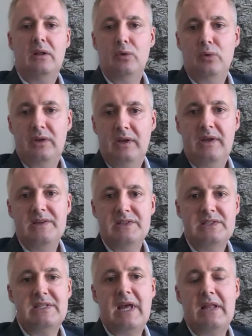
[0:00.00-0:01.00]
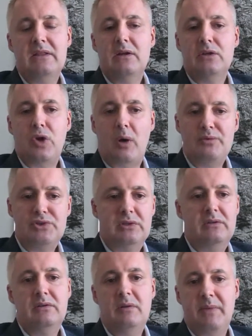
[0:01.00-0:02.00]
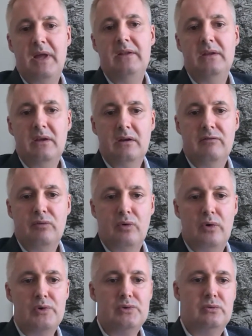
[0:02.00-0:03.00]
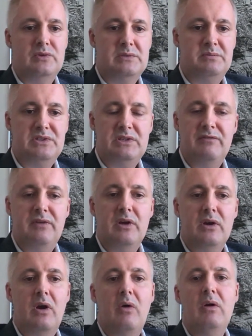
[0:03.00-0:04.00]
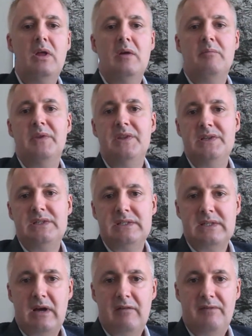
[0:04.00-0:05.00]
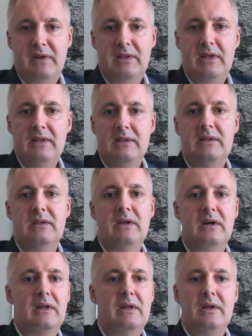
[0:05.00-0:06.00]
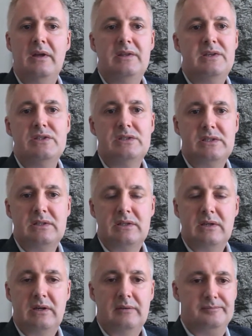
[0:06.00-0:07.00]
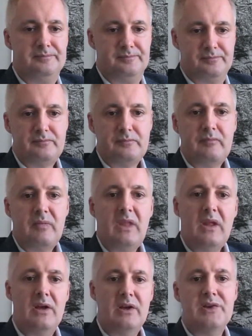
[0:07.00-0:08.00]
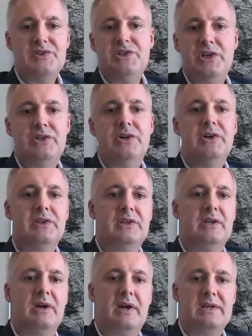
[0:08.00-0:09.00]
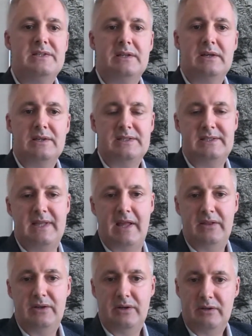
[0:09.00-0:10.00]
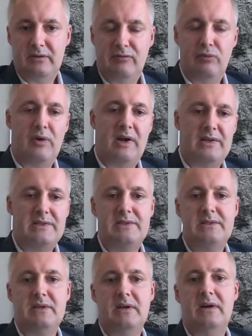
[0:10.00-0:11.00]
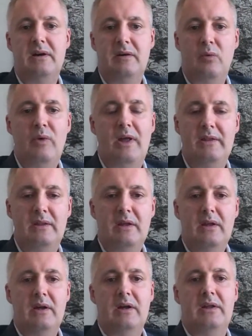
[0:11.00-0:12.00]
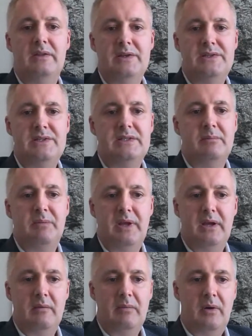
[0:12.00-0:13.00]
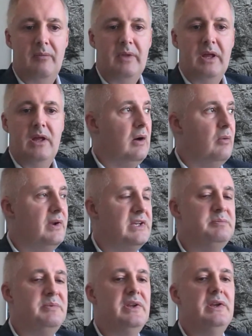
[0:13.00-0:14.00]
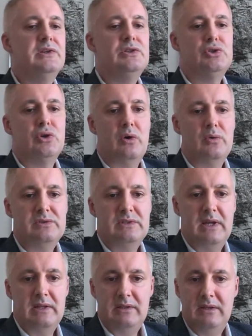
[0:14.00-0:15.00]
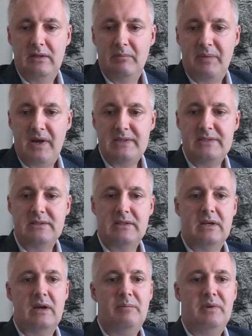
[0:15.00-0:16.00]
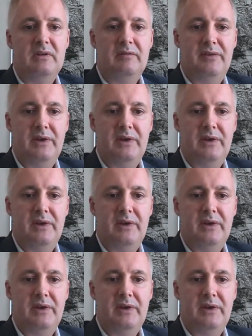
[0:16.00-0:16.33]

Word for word: looking as a standard option, depending, of course, on the specific role. But this is something that uh, it is uh, considered as a standard for us uh, uh when uh, this is applicable. Our experience shows that in the past couple of